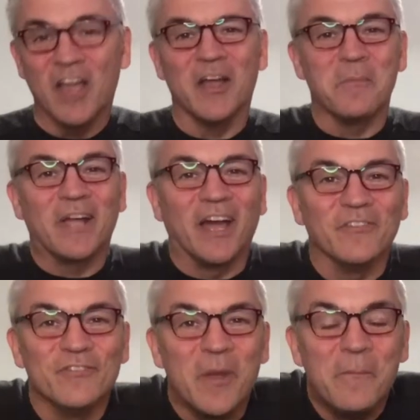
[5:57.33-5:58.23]
I'm kind
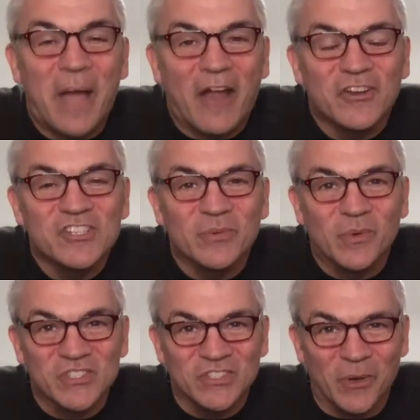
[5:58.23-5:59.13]
of embarrassed it
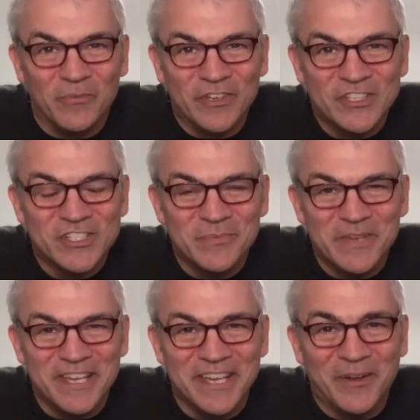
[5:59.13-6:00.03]
wasn't obvious to
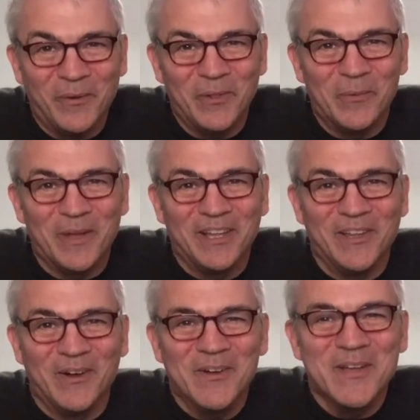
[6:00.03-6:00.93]
me all the way
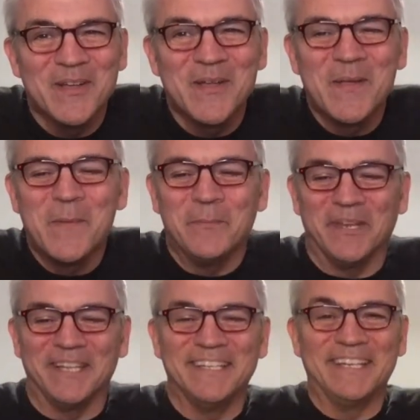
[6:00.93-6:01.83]
along, but
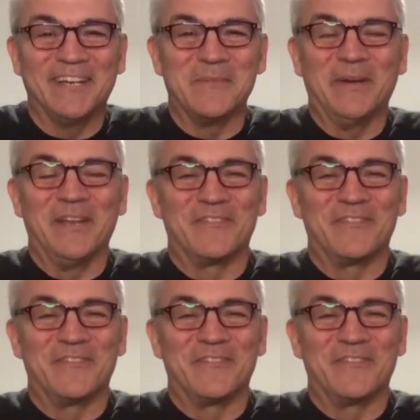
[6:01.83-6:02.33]
I didn't hear about it